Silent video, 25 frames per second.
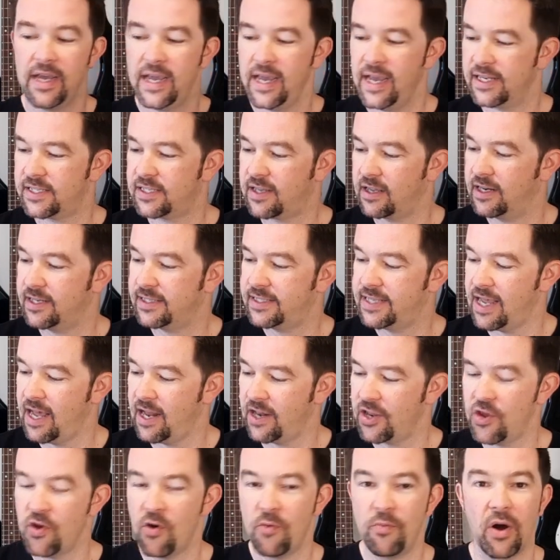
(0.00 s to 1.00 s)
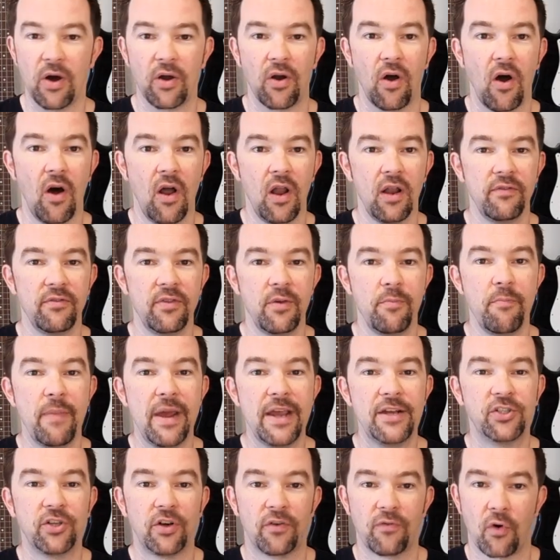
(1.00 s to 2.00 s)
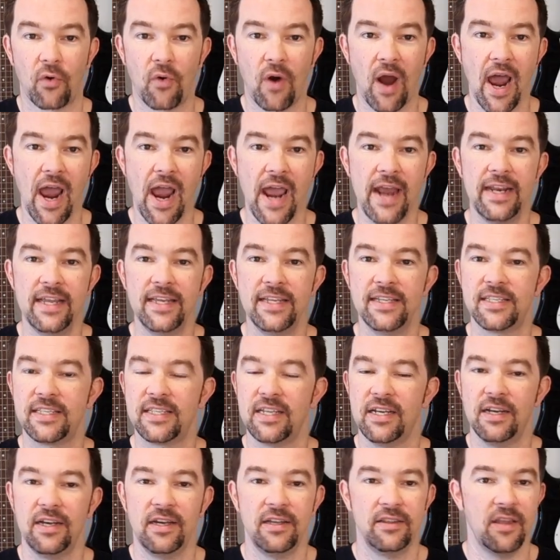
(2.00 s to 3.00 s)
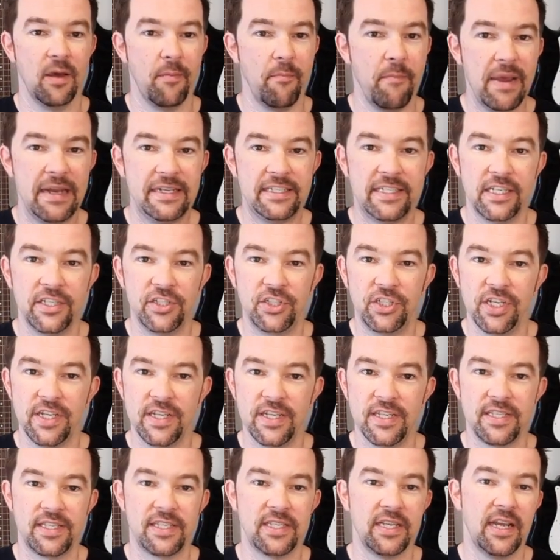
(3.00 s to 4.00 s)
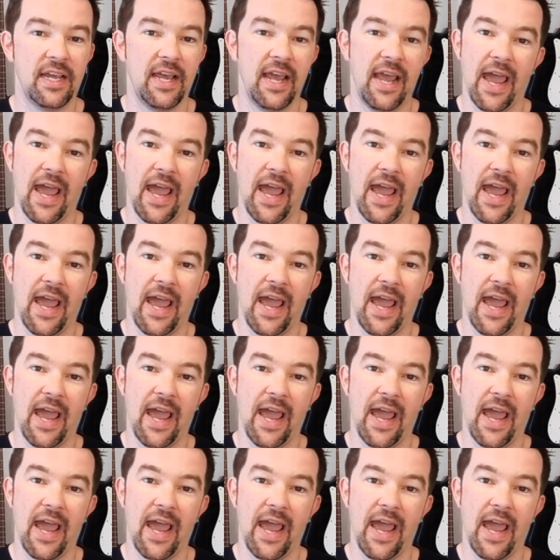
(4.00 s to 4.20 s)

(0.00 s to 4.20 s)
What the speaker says: It's going to tell you about all of the major varieties, the mintages,